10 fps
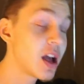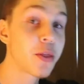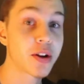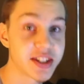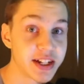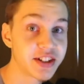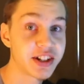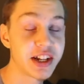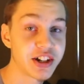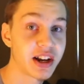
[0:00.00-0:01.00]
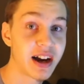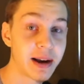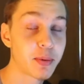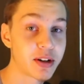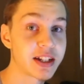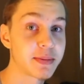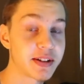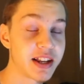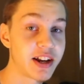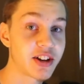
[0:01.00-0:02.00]
they're essentially teaching
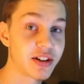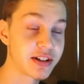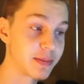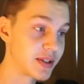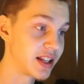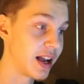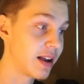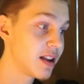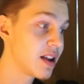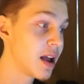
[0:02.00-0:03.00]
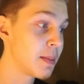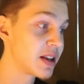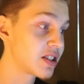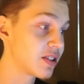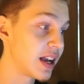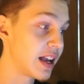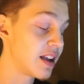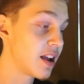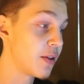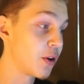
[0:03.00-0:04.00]
hyper-dispensationalism, is that basically
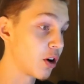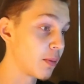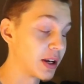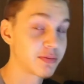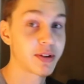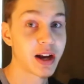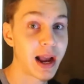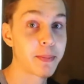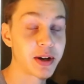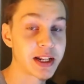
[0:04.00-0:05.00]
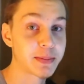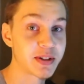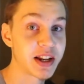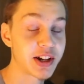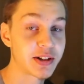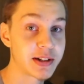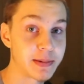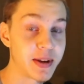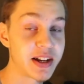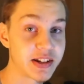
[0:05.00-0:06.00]
there are, because what
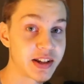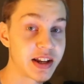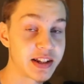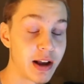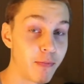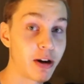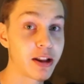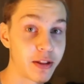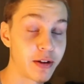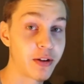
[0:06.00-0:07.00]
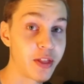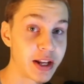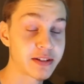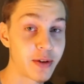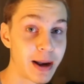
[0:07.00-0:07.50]
hyper-dispensationalism is, is that one of the things of